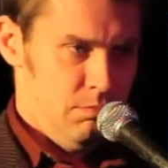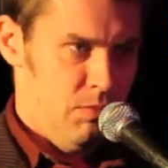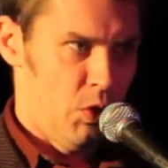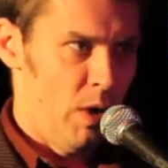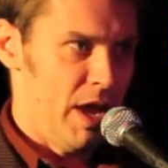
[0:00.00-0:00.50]

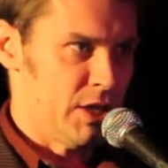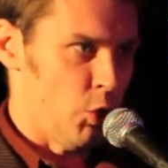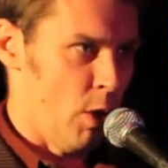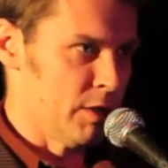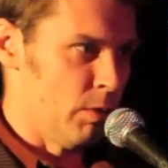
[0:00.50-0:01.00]
the way a
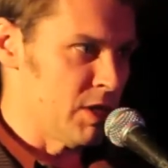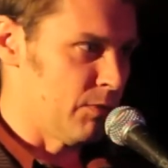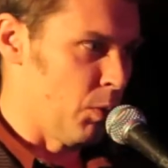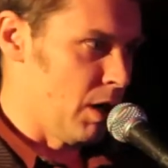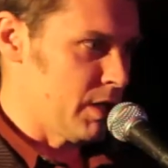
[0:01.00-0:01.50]
toilet
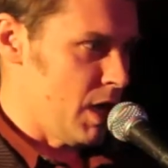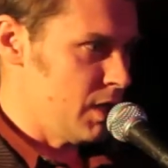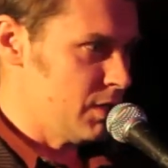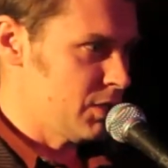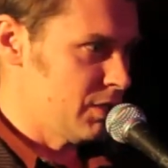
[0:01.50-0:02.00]
reservoir
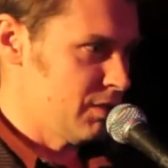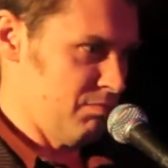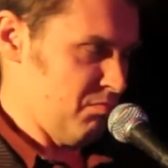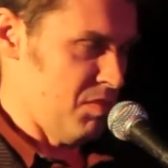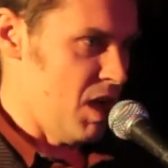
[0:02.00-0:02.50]
does.
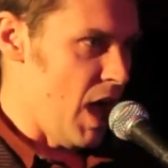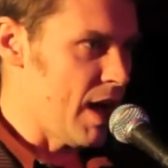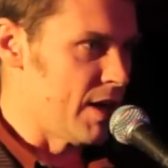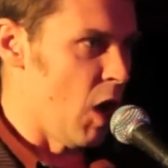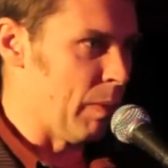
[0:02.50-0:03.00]
I
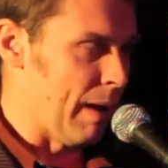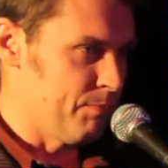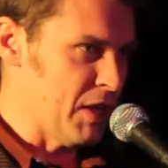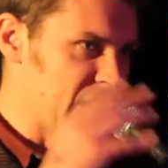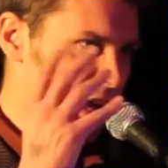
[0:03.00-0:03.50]
don't know, but I'm
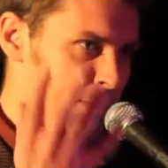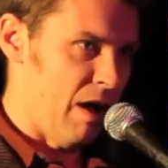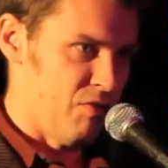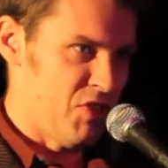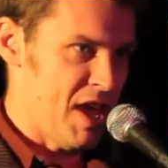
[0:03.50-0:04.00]
thinking
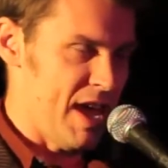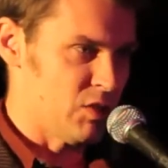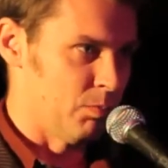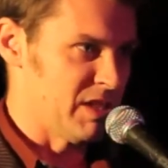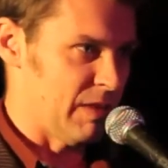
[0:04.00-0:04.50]
about this.
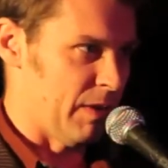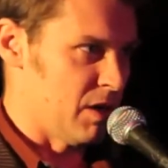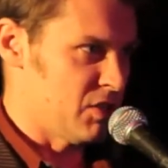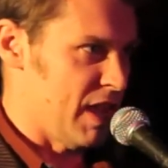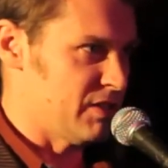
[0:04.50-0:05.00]
My stepfather
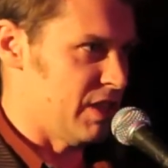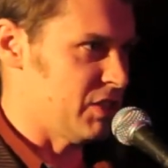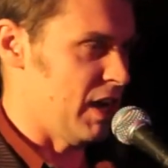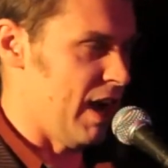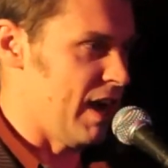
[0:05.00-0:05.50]
says this,
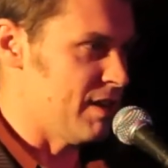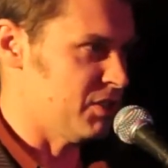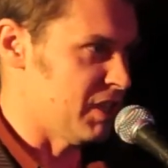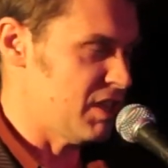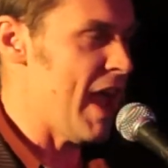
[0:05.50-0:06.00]
and I just
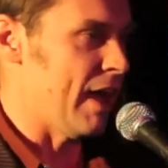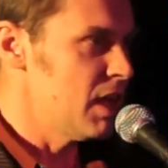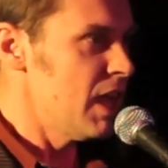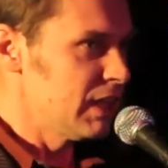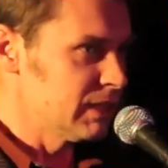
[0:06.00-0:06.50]
think, yeah,
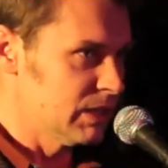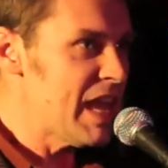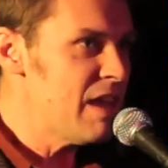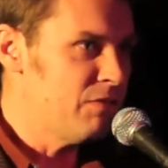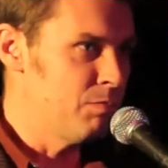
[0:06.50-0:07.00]

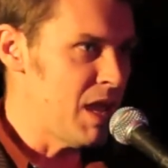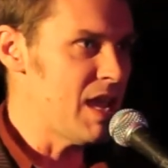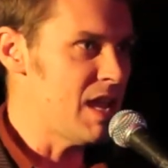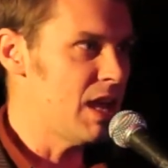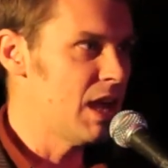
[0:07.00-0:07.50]
leave
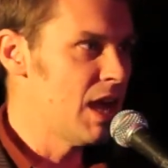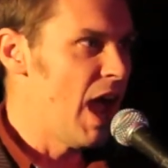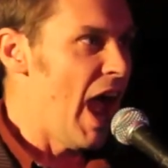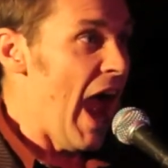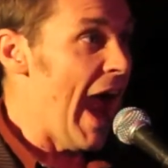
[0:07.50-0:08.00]
me
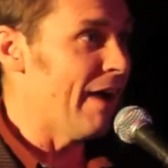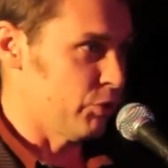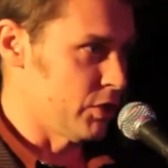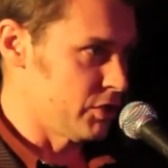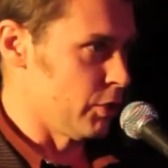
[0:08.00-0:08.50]
at
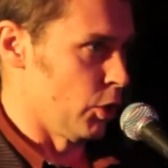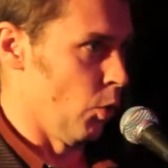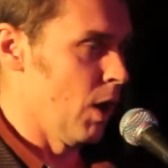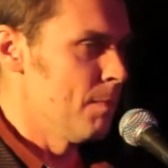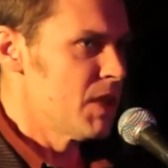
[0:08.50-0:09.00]
the zoo.
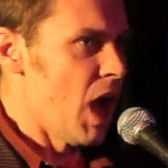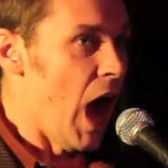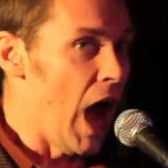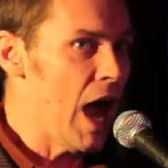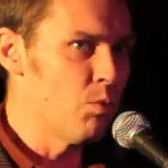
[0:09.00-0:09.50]

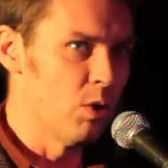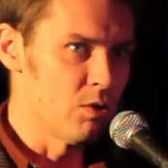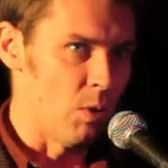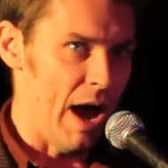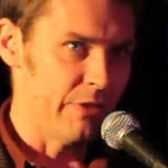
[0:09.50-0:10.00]
I would
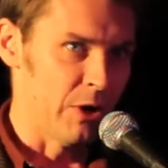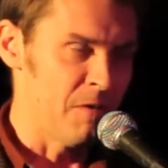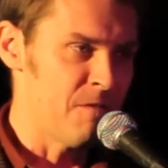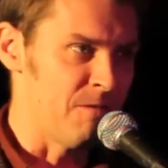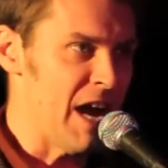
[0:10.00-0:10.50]
rather
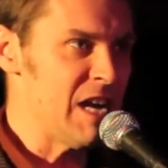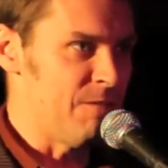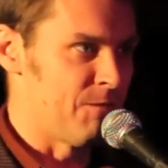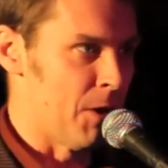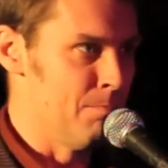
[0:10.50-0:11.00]
fight
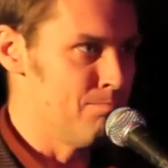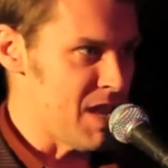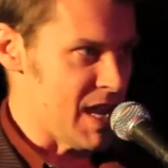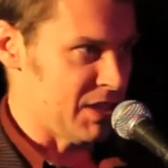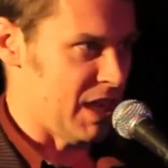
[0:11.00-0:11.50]
for
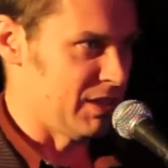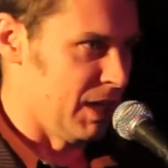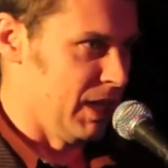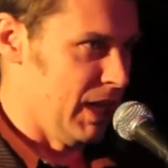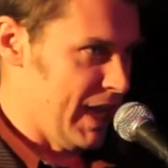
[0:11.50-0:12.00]
meat in the
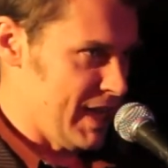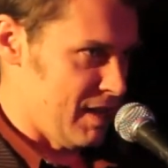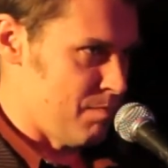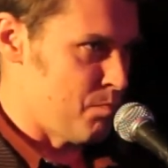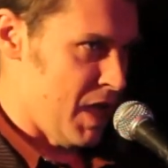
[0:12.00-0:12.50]

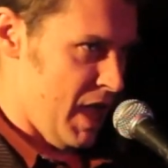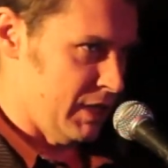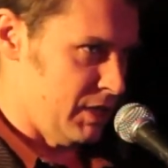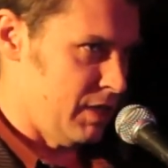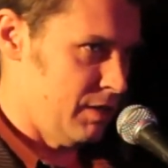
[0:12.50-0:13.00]
lion pit